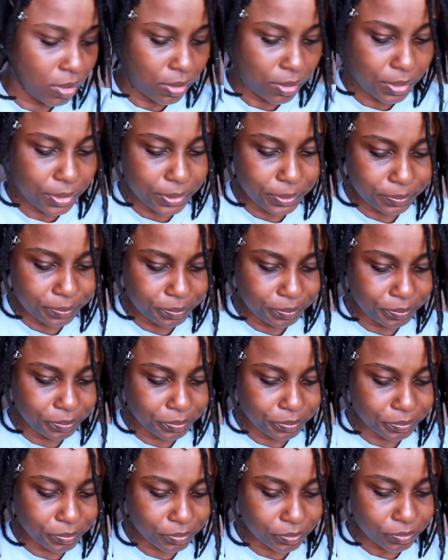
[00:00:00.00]
All right
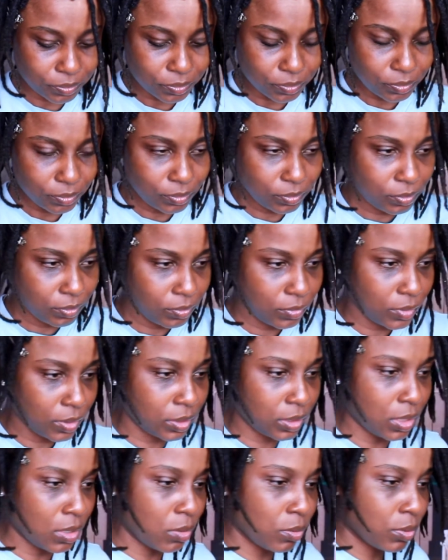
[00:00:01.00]

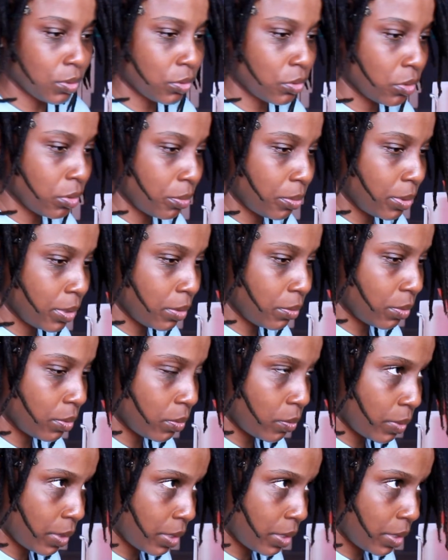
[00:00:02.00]
because I don't want to go to bed with a